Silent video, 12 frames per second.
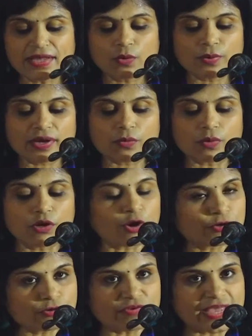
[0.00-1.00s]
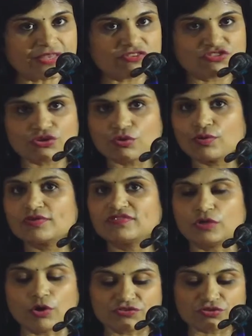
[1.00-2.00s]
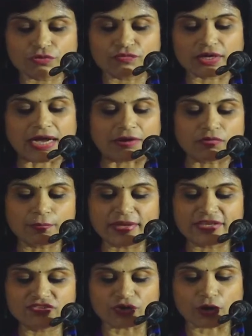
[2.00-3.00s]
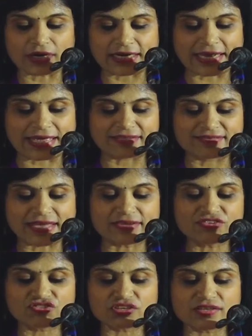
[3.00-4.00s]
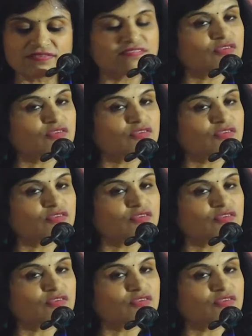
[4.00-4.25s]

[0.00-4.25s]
where a lot of NGOs, lot of government organizations,